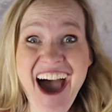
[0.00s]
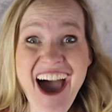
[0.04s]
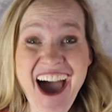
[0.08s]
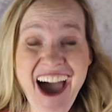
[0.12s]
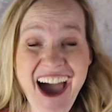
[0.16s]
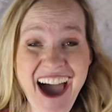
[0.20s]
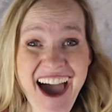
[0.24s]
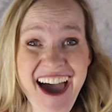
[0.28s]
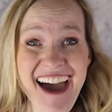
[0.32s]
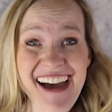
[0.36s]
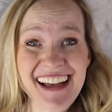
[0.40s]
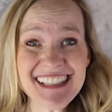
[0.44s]

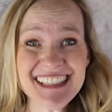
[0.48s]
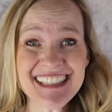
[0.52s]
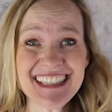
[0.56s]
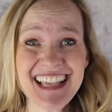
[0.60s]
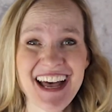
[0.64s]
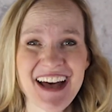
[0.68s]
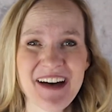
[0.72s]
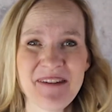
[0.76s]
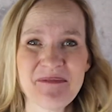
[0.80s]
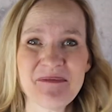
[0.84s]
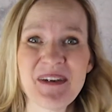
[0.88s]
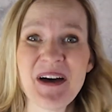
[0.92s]

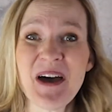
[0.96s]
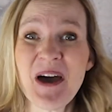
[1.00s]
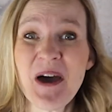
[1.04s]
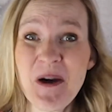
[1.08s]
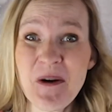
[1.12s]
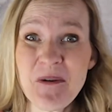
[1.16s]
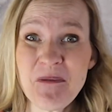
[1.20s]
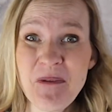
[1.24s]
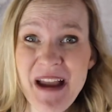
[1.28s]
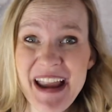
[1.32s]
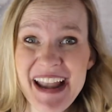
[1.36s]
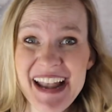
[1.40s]
Awesome.
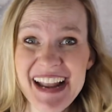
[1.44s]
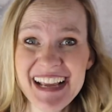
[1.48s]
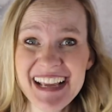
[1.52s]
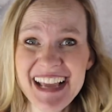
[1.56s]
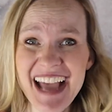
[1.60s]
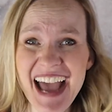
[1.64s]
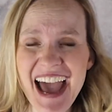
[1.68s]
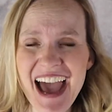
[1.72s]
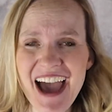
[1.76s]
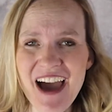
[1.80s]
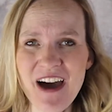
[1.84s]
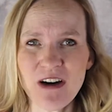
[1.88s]
Way to
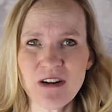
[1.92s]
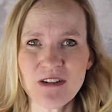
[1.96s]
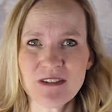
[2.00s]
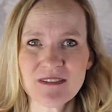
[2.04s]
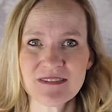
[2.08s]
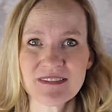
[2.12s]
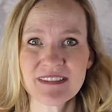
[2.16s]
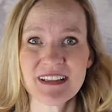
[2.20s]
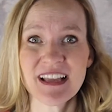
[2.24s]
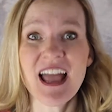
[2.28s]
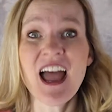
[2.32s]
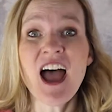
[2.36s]
go.
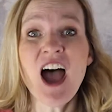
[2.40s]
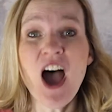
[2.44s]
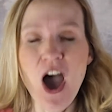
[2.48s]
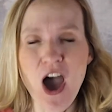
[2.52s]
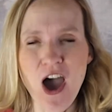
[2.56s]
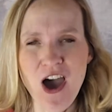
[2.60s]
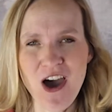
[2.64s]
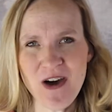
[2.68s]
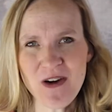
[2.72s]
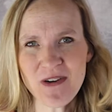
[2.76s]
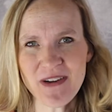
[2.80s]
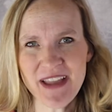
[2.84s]

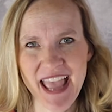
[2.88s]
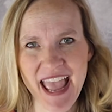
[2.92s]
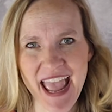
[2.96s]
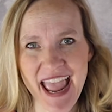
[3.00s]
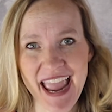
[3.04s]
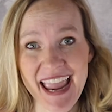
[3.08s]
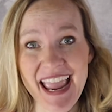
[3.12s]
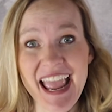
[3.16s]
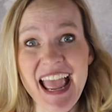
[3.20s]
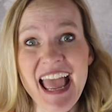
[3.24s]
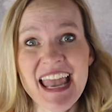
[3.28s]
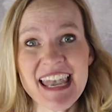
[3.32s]

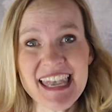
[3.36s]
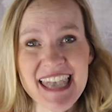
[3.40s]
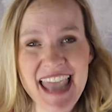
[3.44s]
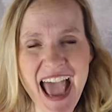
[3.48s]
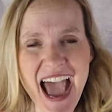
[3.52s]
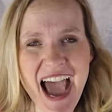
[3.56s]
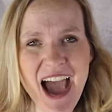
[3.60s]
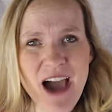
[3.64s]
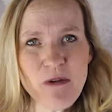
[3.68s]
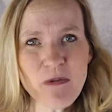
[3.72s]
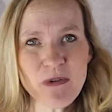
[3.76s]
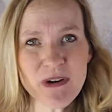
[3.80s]
Okay,
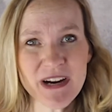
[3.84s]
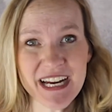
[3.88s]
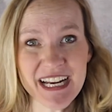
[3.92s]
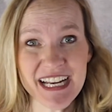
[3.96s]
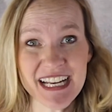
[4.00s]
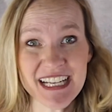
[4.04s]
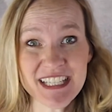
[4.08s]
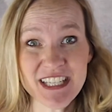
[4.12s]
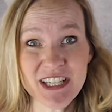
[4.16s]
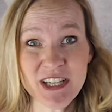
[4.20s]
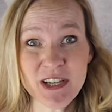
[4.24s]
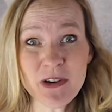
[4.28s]
now we're
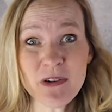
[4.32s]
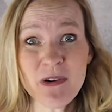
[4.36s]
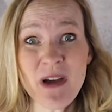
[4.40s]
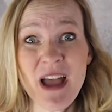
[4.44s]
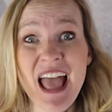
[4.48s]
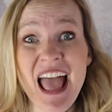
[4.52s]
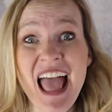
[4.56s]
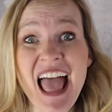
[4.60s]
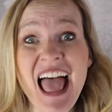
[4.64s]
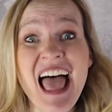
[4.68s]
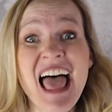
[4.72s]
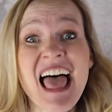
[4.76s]
going to do
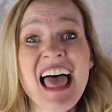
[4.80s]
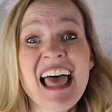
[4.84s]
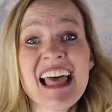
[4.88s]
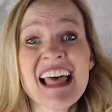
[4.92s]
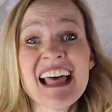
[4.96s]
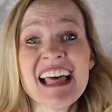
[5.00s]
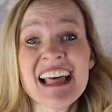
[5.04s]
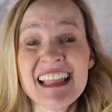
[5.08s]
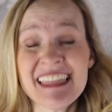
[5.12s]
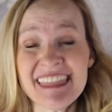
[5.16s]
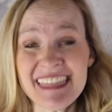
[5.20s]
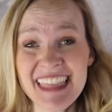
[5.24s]

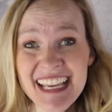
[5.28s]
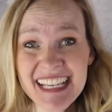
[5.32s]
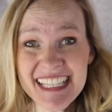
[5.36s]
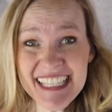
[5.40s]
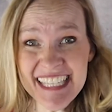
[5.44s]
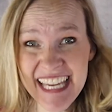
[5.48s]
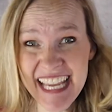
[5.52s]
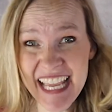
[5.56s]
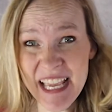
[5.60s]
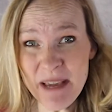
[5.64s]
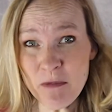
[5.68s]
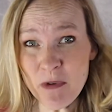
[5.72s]
the
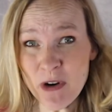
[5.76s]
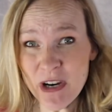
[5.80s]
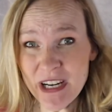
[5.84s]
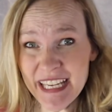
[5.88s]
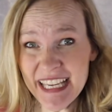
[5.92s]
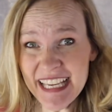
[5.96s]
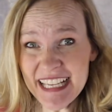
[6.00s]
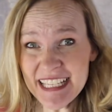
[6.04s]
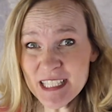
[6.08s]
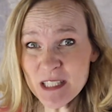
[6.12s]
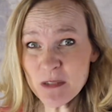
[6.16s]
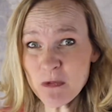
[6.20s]
team
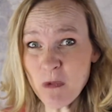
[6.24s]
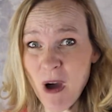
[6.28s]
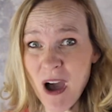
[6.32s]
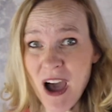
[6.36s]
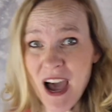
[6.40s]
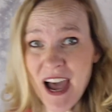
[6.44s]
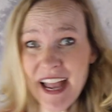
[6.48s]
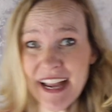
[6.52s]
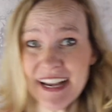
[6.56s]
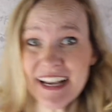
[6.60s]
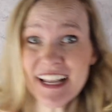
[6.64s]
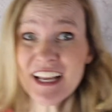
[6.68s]
working
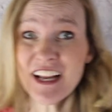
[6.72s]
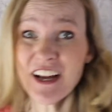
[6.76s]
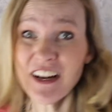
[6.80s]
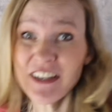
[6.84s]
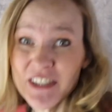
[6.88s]
swan.